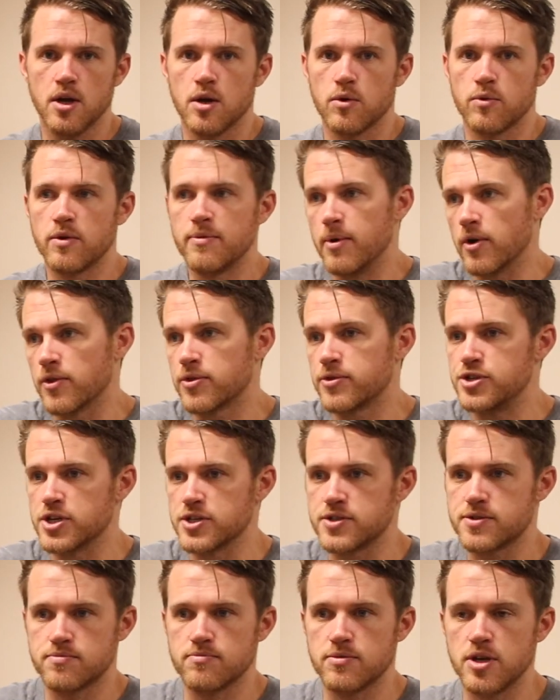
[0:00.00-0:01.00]
We both
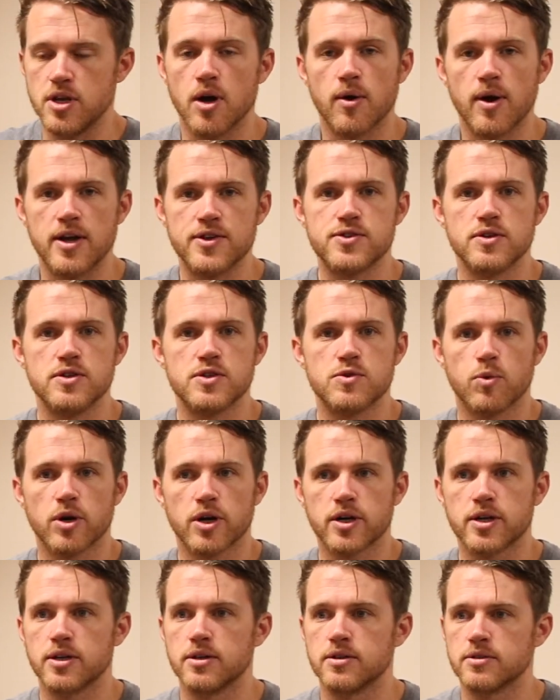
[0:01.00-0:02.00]
just, as soon as
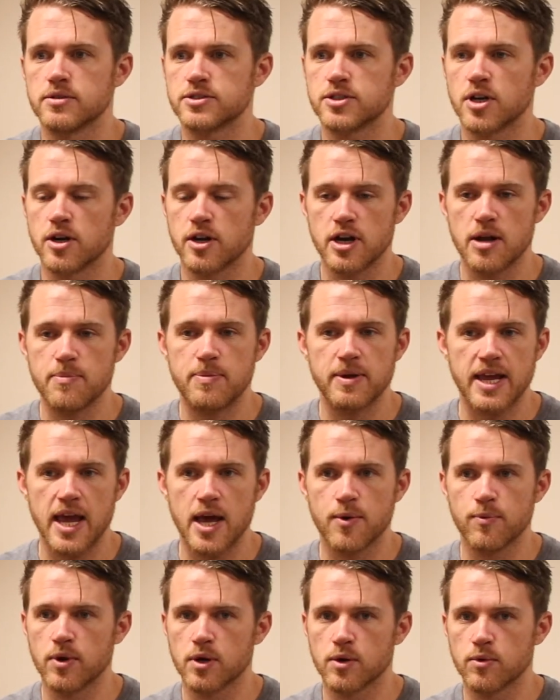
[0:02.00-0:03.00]
work started up
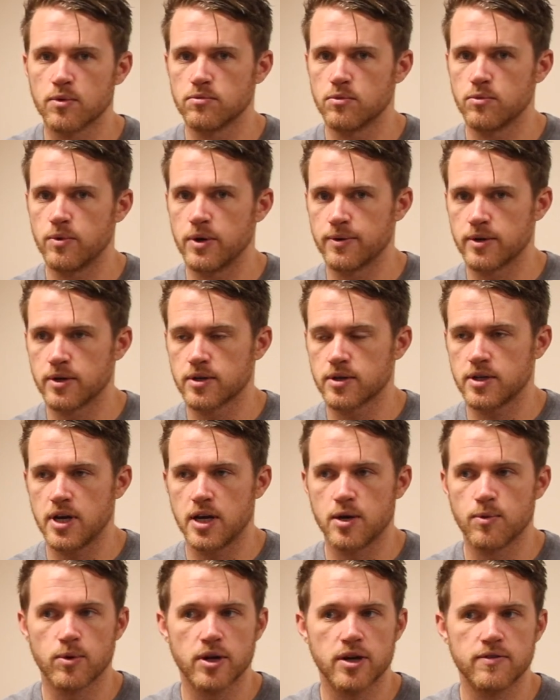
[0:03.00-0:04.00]
again, we were
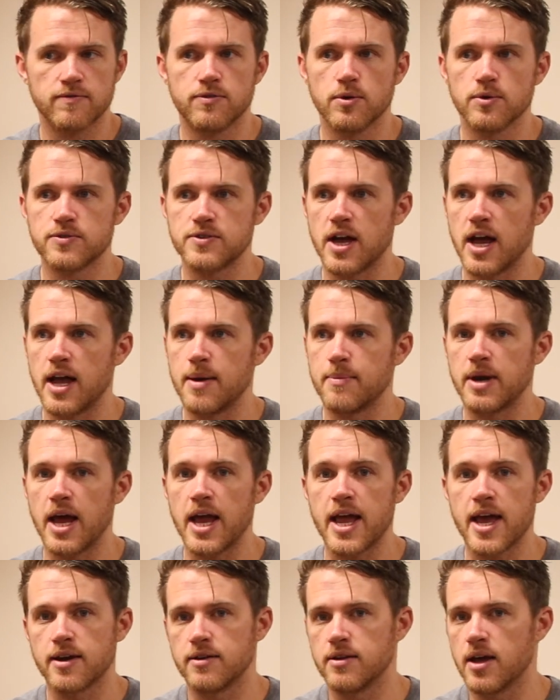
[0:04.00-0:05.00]
kind of working full time, and I
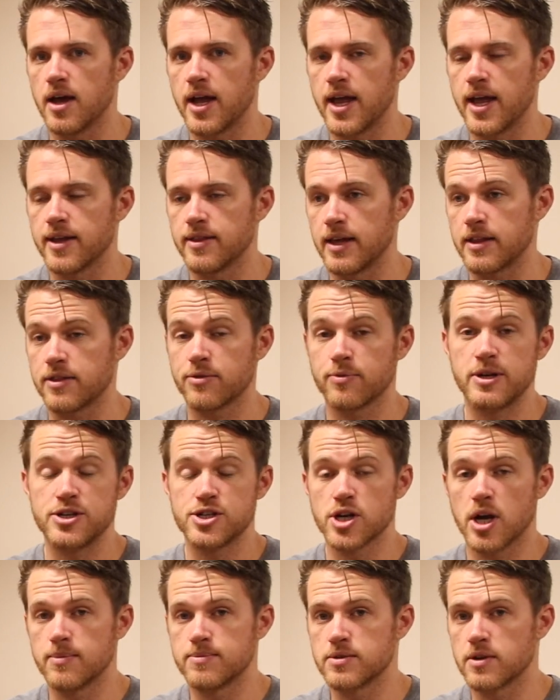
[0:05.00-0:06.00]
had 3
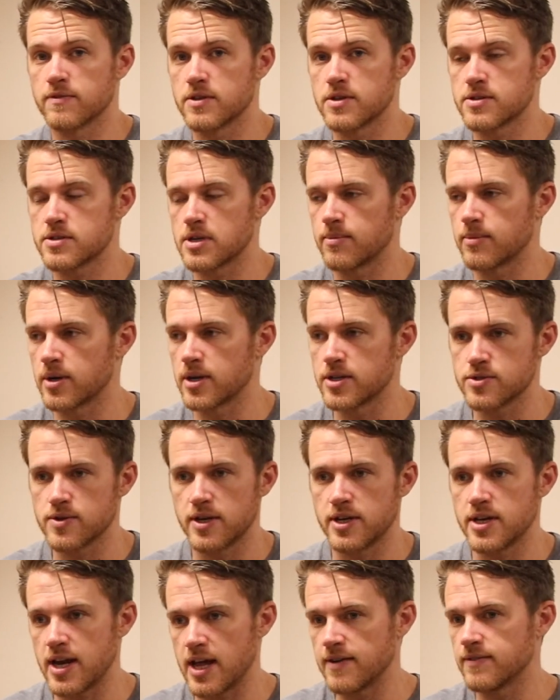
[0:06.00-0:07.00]
jobs over the summer, and so I
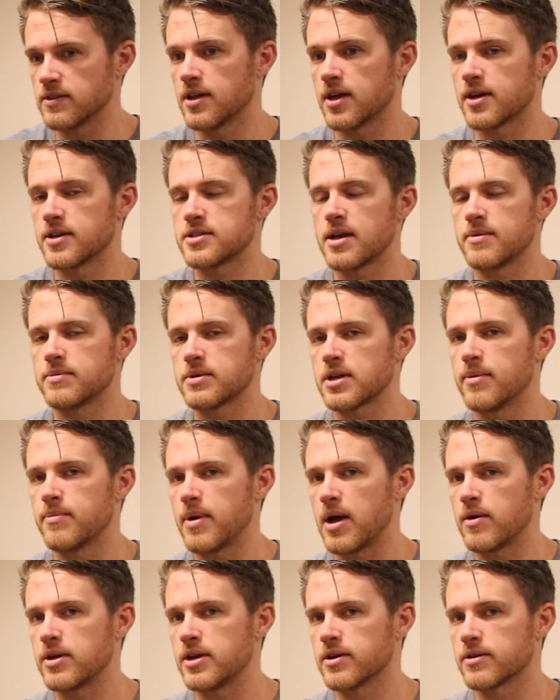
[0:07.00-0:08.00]
didn't have a lot of time to come
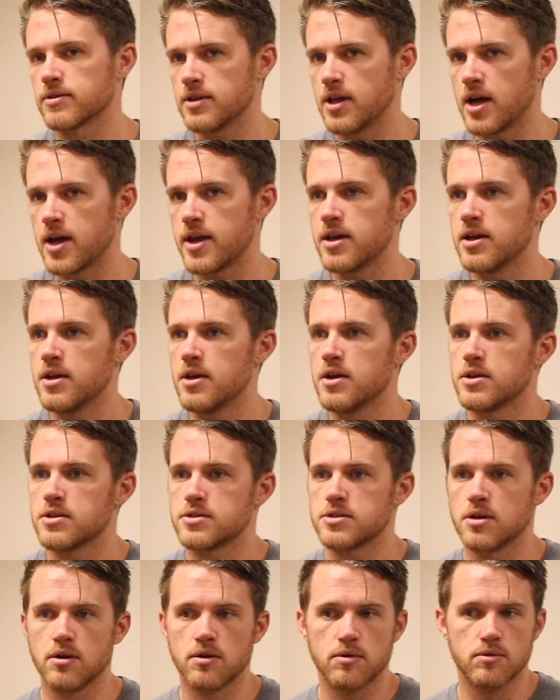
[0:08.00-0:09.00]
out here a lot.
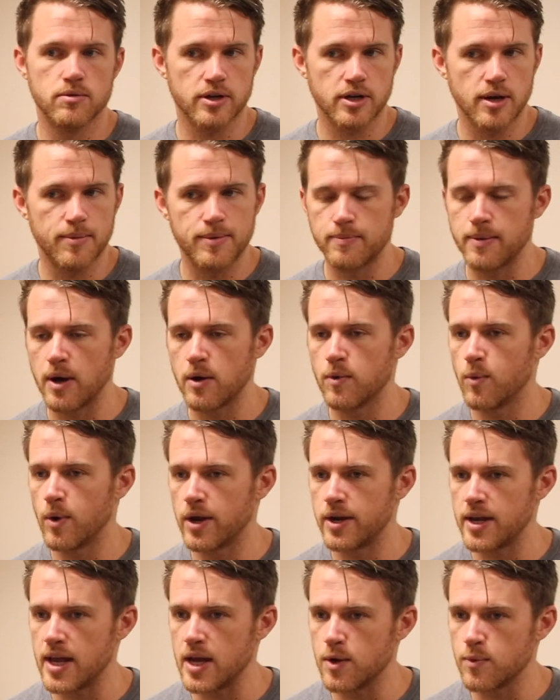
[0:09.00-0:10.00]
So we were coming about
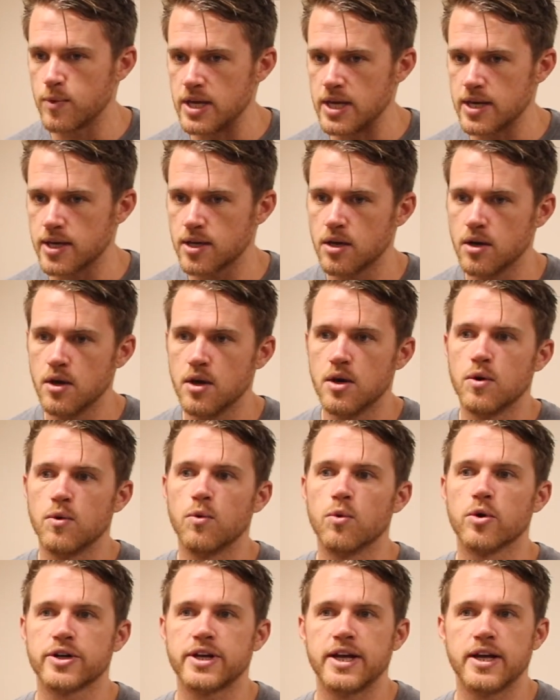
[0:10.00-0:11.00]
1 day a week,
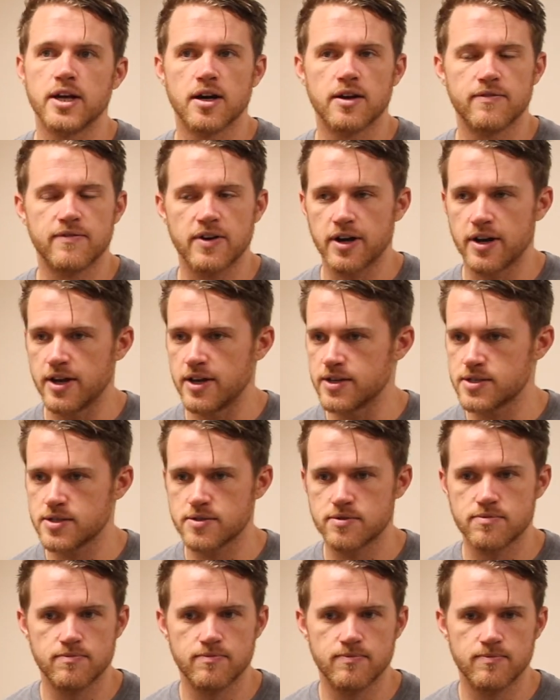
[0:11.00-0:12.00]
working on
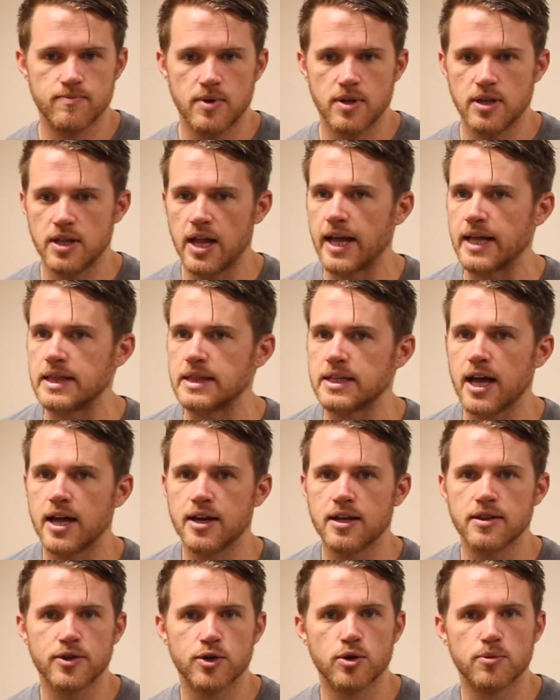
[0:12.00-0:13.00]
various kind
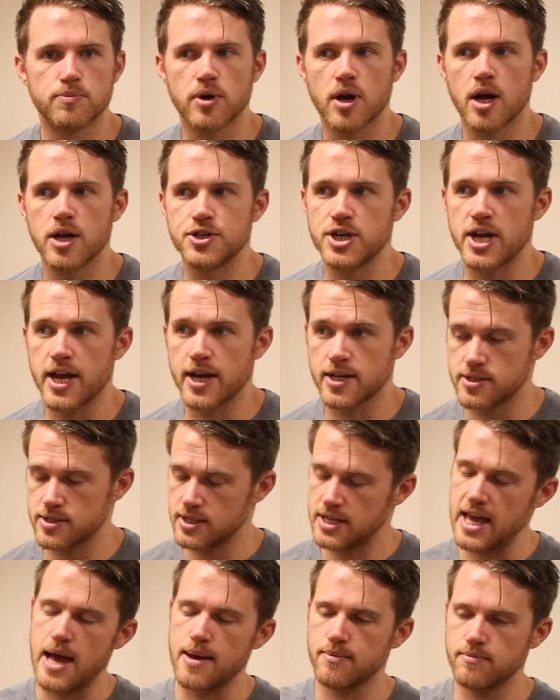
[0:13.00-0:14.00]
of little projects.
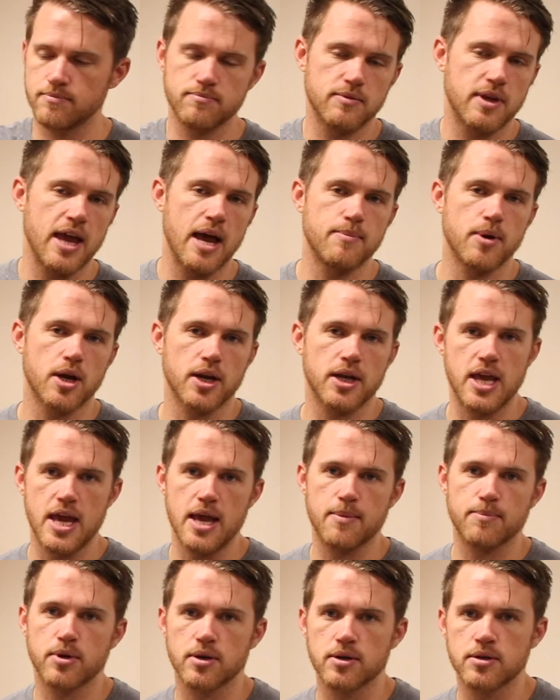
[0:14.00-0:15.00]
Kat bought a
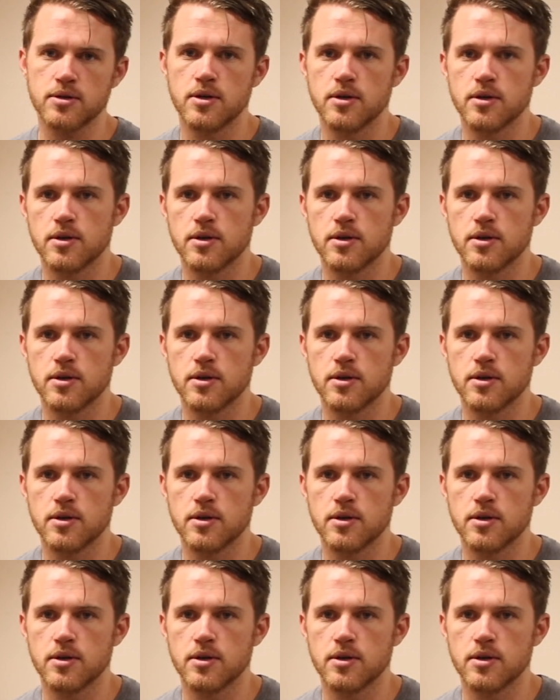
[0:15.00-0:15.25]
camper.